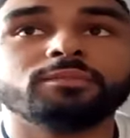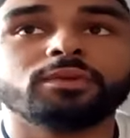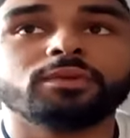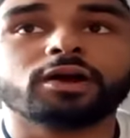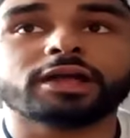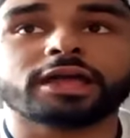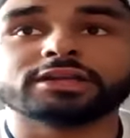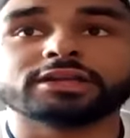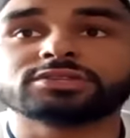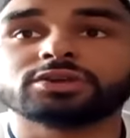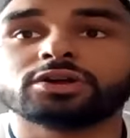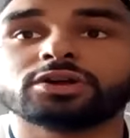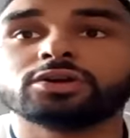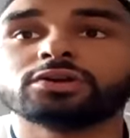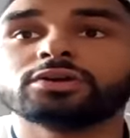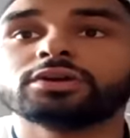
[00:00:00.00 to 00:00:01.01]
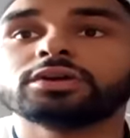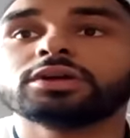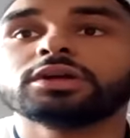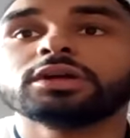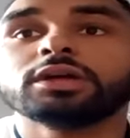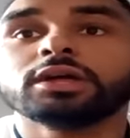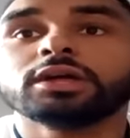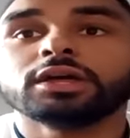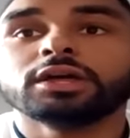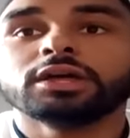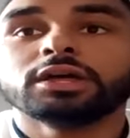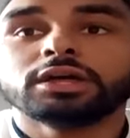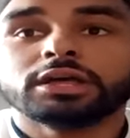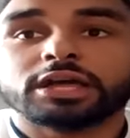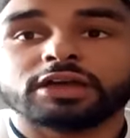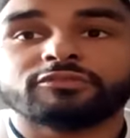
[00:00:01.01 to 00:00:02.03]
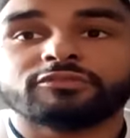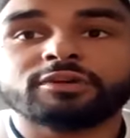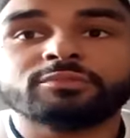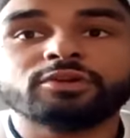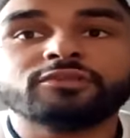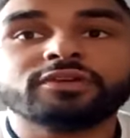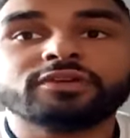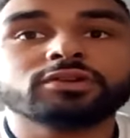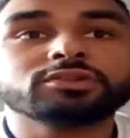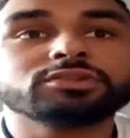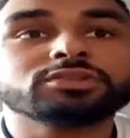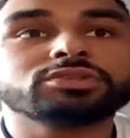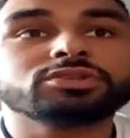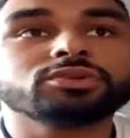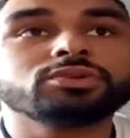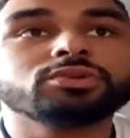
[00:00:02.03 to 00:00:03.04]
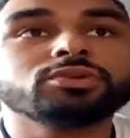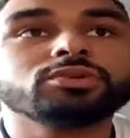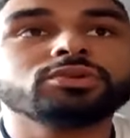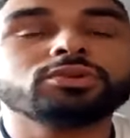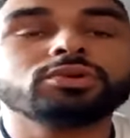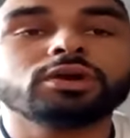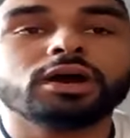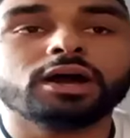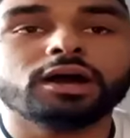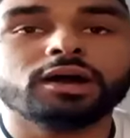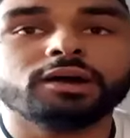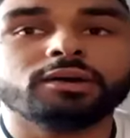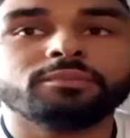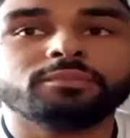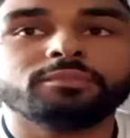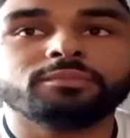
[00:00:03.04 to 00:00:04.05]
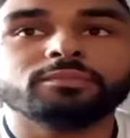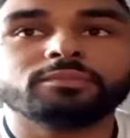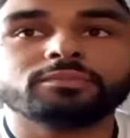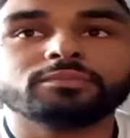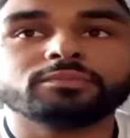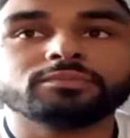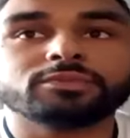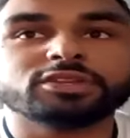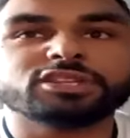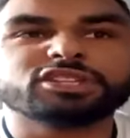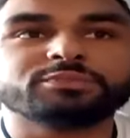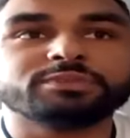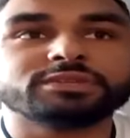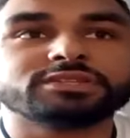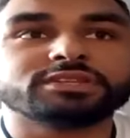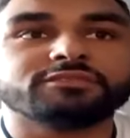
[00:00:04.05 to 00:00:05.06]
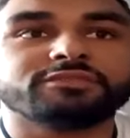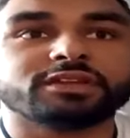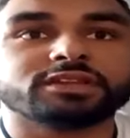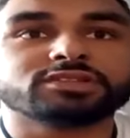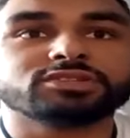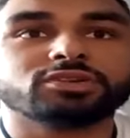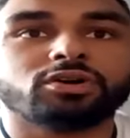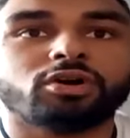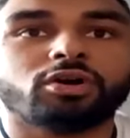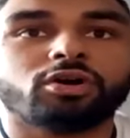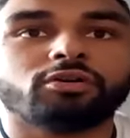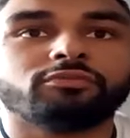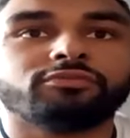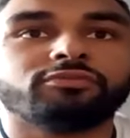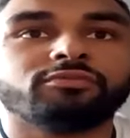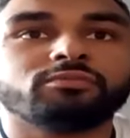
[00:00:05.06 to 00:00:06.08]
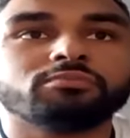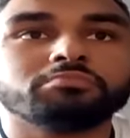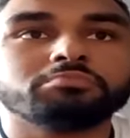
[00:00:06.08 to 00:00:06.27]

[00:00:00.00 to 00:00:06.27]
Okay, so if we're moving on to the specifics of